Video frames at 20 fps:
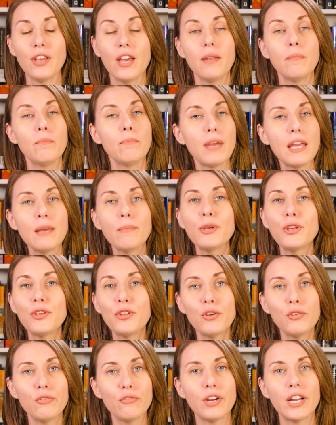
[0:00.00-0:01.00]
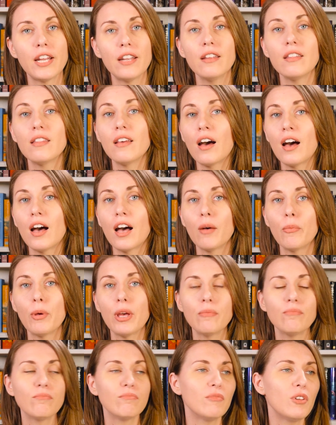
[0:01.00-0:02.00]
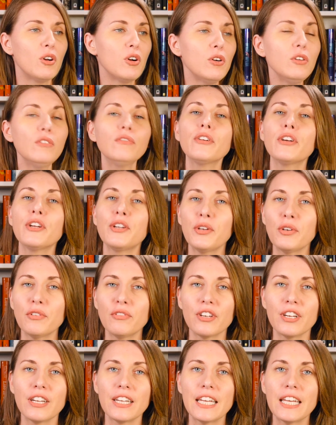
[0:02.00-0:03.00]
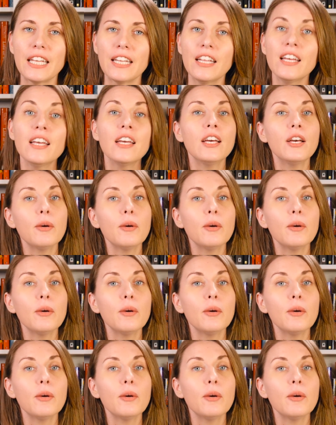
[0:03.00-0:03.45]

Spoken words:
And maybe you've read The Hobbit over and over again,